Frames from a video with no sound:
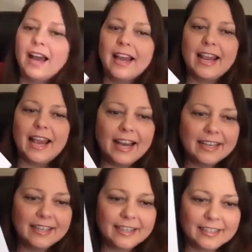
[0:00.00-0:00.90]
I
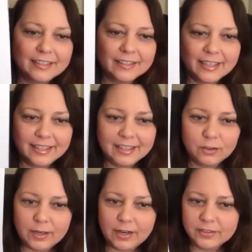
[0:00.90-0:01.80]
added in getting
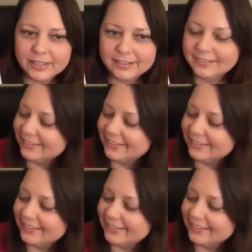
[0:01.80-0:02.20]
grounded.